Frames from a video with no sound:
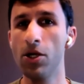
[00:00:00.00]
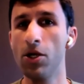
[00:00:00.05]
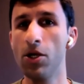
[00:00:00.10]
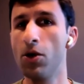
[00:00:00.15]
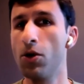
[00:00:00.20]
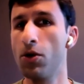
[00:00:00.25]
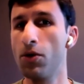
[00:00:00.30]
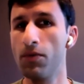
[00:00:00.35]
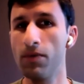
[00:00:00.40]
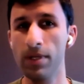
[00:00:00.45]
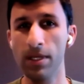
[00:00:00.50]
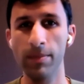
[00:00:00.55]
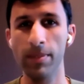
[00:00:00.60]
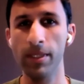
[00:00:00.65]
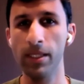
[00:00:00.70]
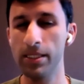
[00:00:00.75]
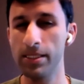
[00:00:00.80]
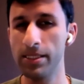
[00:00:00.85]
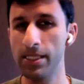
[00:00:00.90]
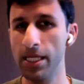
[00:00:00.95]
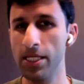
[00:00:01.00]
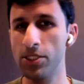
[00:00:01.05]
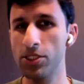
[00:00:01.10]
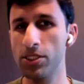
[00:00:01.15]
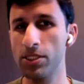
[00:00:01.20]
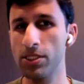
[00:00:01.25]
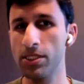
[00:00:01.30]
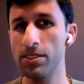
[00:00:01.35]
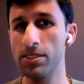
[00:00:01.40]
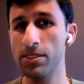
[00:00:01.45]
or rehabilitation
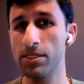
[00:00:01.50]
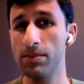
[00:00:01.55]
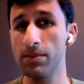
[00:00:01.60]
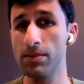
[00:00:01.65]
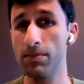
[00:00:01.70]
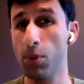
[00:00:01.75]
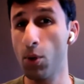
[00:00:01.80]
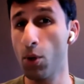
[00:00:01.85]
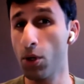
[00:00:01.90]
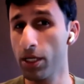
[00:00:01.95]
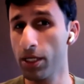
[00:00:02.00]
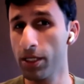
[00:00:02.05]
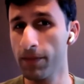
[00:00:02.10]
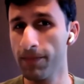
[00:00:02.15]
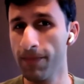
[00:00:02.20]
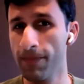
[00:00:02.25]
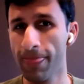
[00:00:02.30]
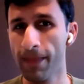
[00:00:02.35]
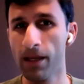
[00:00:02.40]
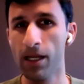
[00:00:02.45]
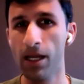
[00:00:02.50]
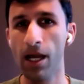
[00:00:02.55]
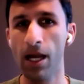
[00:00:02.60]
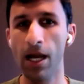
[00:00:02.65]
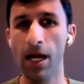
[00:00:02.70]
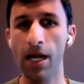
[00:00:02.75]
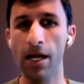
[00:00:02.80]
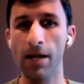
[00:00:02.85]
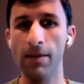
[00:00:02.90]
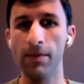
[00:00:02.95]
is important,
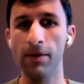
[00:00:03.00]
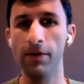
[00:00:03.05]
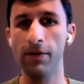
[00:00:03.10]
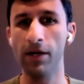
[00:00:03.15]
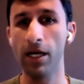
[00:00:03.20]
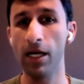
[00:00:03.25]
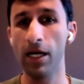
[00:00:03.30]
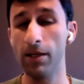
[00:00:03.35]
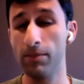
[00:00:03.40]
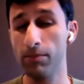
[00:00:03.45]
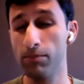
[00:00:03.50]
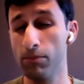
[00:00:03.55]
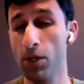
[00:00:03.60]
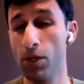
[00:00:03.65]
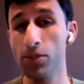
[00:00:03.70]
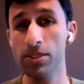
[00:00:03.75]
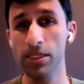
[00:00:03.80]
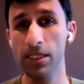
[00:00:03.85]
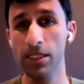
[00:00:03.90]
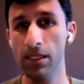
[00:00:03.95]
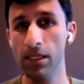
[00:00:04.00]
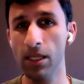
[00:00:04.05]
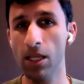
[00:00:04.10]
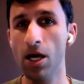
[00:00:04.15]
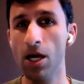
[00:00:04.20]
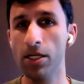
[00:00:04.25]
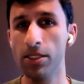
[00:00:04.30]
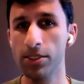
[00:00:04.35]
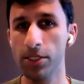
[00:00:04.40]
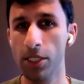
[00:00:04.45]
mostly
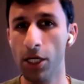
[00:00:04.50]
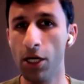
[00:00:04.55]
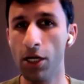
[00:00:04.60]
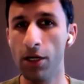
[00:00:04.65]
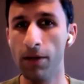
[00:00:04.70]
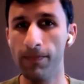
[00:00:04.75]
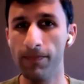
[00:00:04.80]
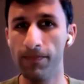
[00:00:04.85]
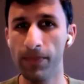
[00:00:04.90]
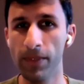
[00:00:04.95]
long-term.